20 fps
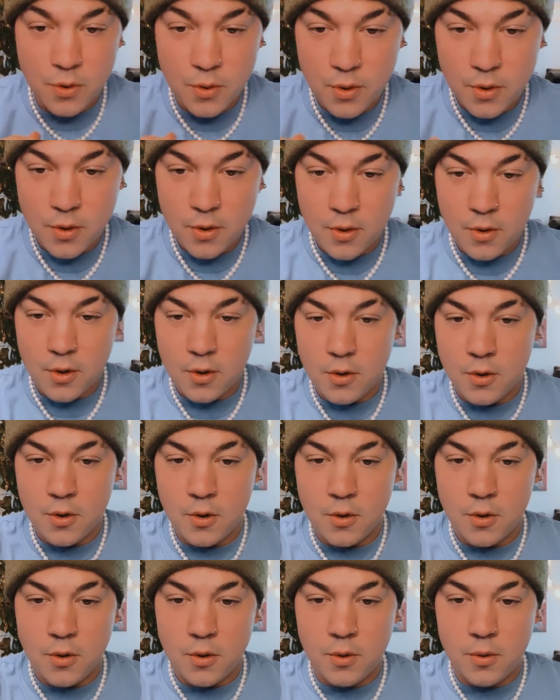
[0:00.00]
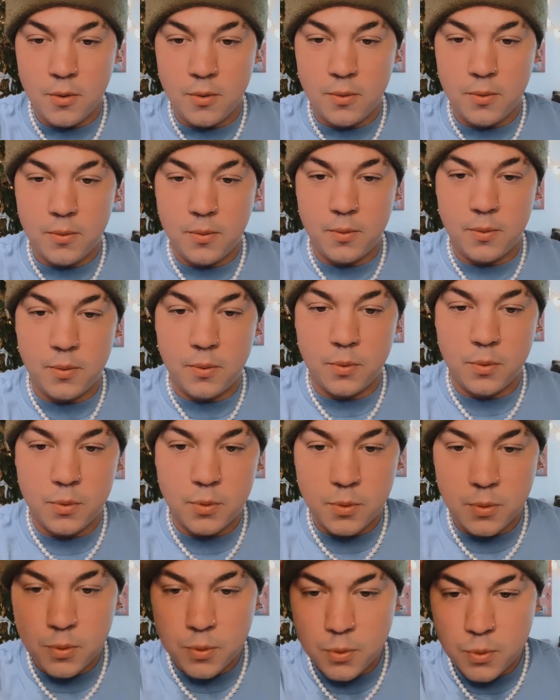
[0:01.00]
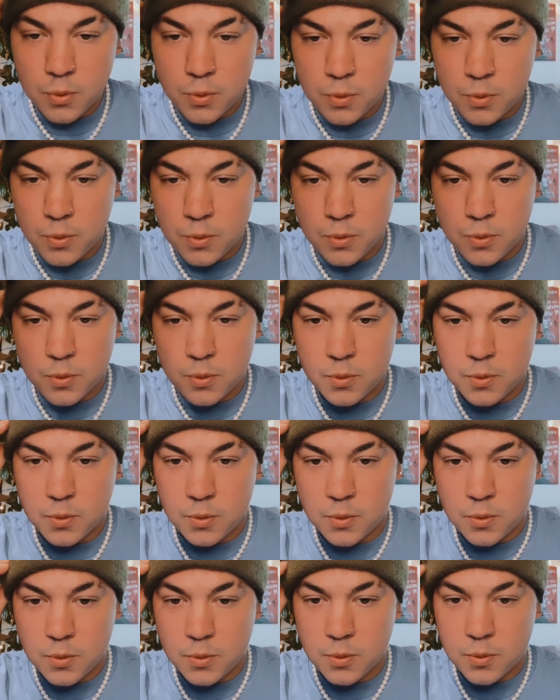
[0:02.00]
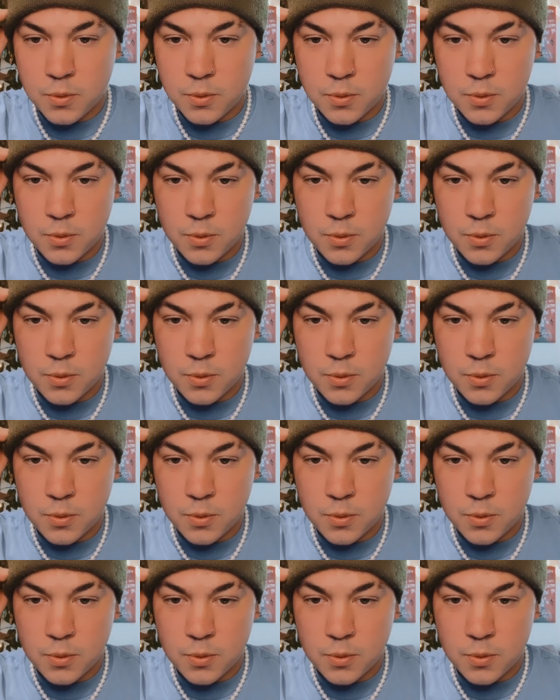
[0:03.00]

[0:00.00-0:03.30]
No one is speaking in this clip.